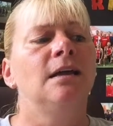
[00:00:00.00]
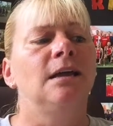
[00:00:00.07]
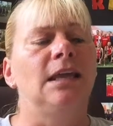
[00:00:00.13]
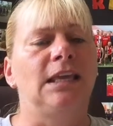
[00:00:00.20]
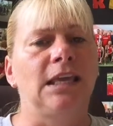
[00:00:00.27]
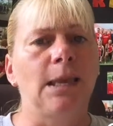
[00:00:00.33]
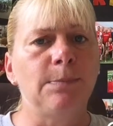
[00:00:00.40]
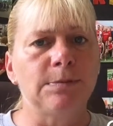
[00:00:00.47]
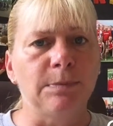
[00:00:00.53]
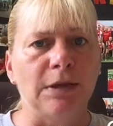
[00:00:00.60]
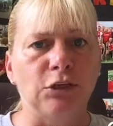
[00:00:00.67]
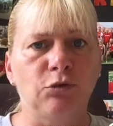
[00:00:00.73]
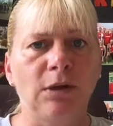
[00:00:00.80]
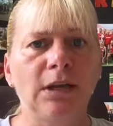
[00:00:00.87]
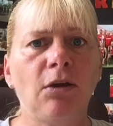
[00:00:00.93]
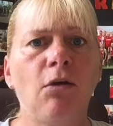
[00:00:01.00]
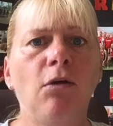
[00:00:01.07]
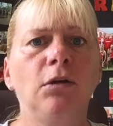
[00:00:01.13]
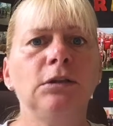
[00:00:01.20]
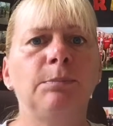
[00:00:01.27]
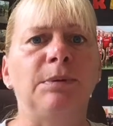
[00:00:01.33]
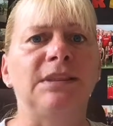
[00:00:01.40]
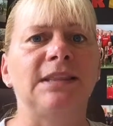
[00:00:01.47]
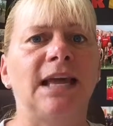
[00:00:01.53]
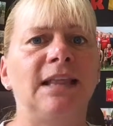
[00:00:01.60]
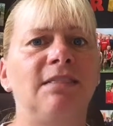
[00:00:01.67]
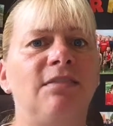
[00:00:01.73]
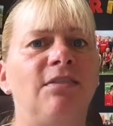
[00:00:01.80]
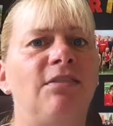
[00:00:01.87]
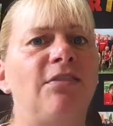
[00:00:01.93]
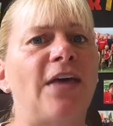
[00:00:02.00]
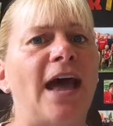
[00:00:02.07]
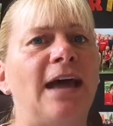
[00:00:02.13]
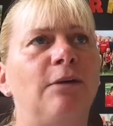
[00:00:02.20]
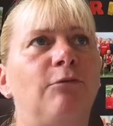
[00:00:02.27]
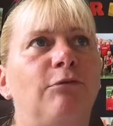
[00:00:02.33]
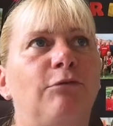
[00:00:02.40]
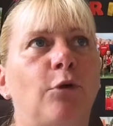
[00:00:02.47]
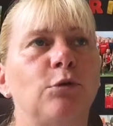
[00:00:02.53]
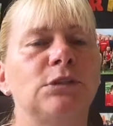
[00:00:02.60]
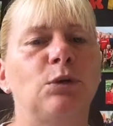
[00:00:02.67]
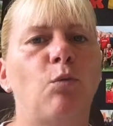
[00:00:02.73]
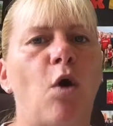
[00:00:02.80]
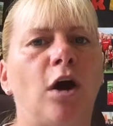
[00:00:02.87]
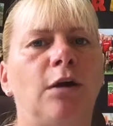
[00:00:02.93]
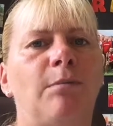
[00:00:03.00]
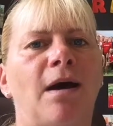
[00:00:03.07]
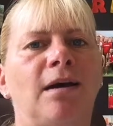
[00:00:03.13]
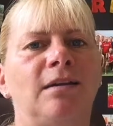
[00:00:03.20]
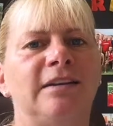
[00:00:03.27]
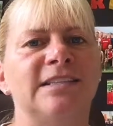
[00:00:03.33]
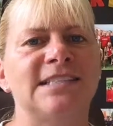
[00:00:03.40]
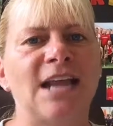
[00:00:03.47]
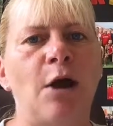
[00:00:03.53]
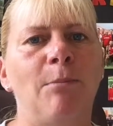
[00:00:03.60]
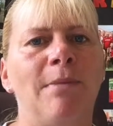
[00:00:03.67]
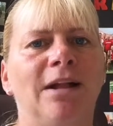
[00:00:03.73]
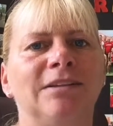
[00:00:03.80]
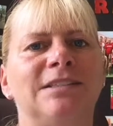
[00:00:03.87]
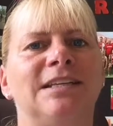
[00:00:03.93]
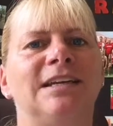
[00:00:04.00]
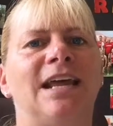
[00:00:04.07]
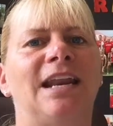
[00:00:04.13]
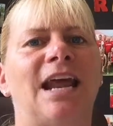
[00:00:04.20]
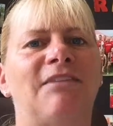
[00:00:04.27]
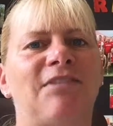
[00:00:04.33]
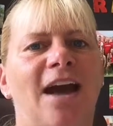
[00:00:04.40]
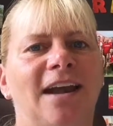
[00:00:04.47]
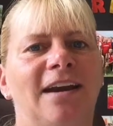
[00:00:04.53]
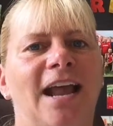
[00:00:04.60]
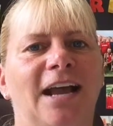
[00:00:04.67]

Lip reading: it keeps my drink cold, but then that frozen water bottle is now melted and I've got an